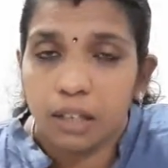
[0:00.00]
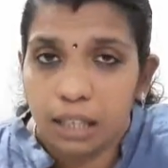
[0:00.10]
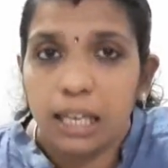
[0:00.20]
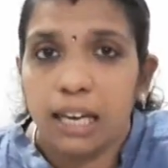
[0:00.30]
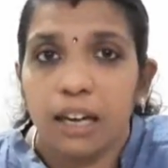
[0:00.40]

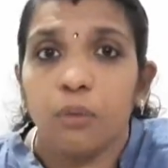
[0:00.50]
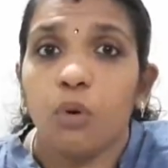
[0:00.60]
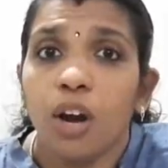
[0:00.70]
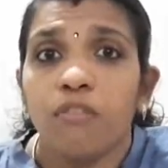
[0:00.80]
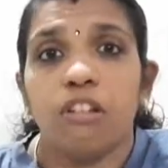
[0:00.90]
here
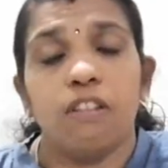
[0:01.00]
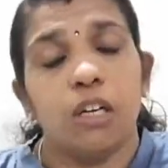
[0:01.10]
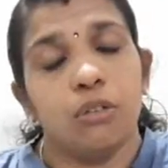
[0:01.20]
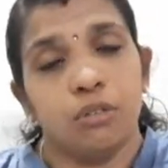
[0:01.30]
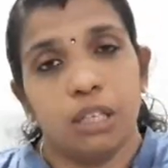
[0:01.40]
what we will
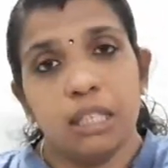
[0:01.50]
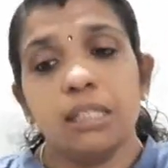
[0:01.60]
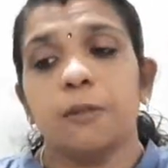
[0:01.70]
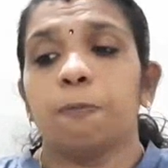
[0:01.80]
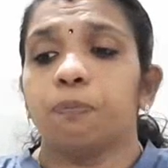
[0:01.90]
do
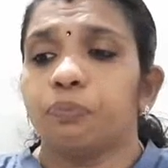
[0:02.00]
is,